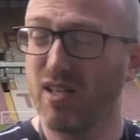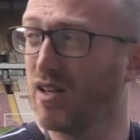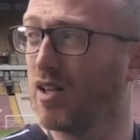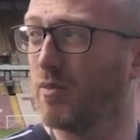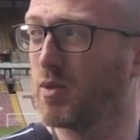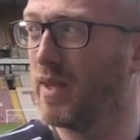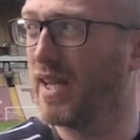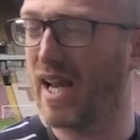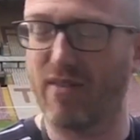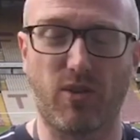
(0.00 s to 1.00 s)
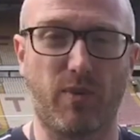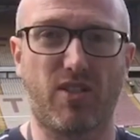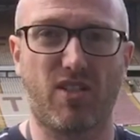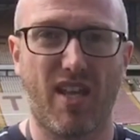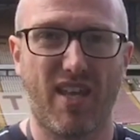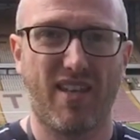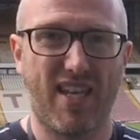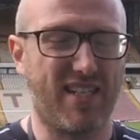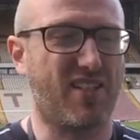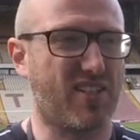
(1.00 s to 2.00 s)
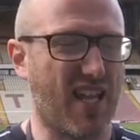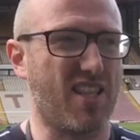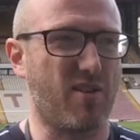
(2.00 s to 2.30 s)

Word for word: Jürgen Klopp speaking afterwards, he did say